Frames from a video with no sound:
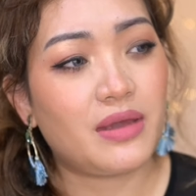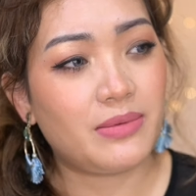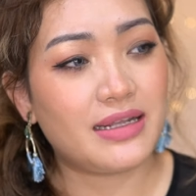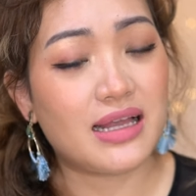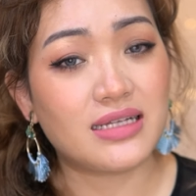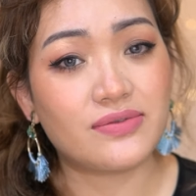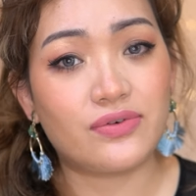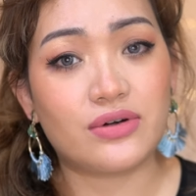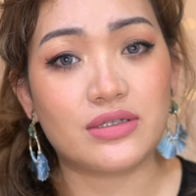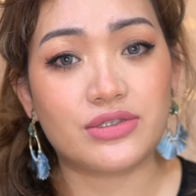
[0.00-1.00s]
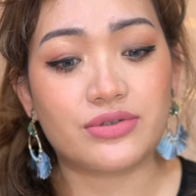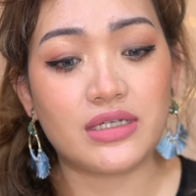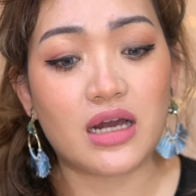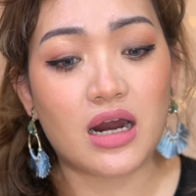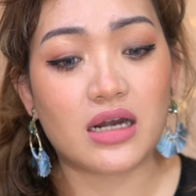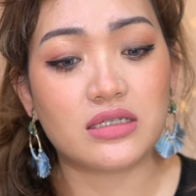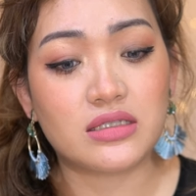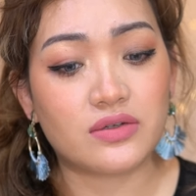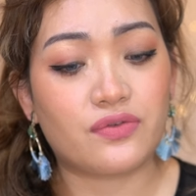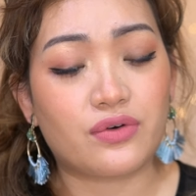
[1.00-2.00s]
Maybe it lasts for 3
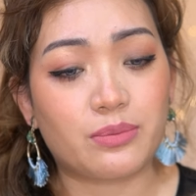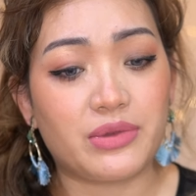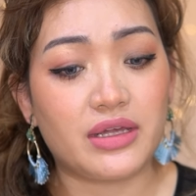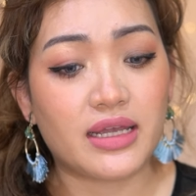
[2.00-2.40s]
hours for me,